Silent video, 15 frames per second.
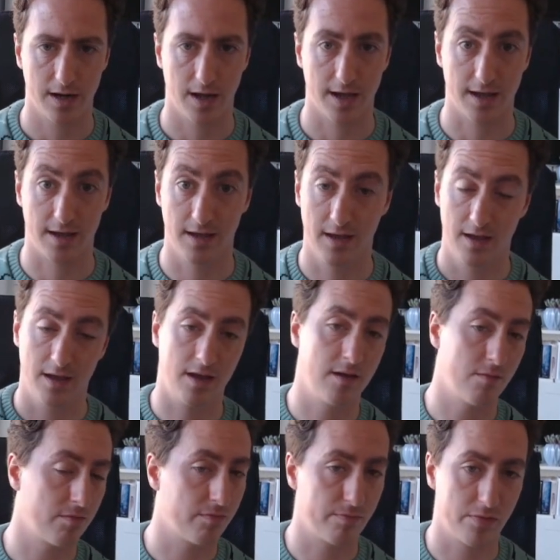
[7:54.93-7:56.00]
like
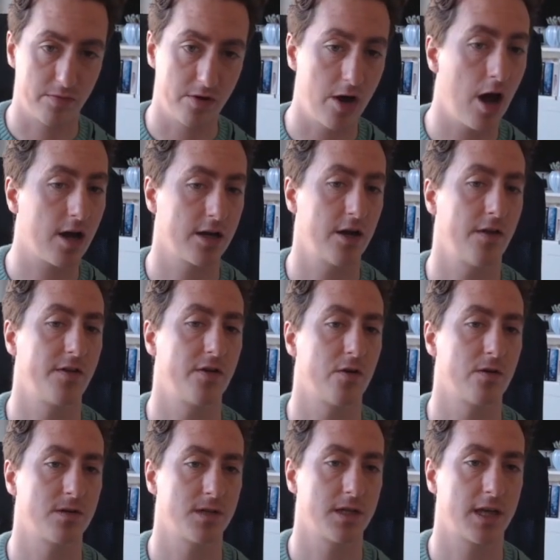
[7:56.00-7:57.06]
knocking on the
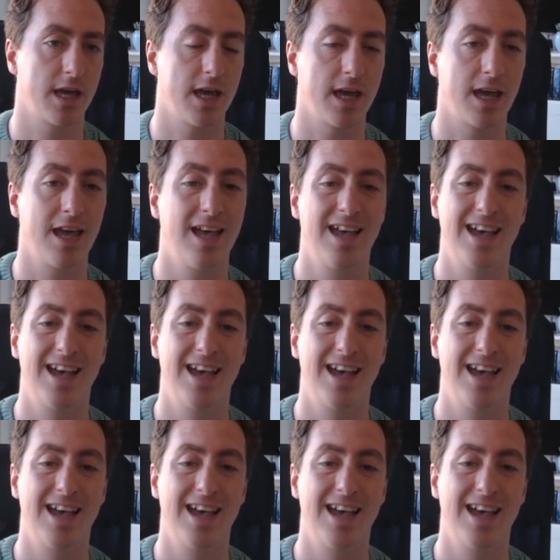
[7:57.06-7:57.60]
doors of the king.